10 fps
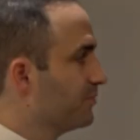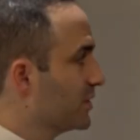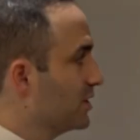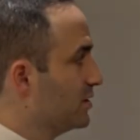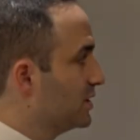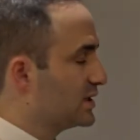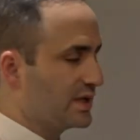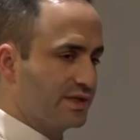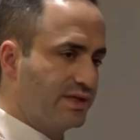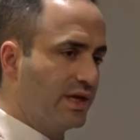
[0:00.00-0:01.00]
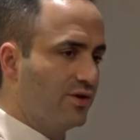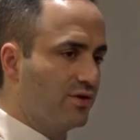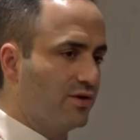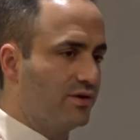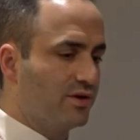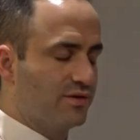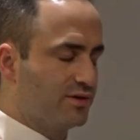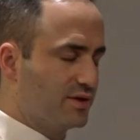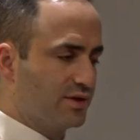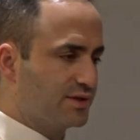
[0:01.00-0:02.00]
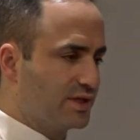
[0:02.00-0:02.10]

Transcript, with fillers: Um, that's not standard.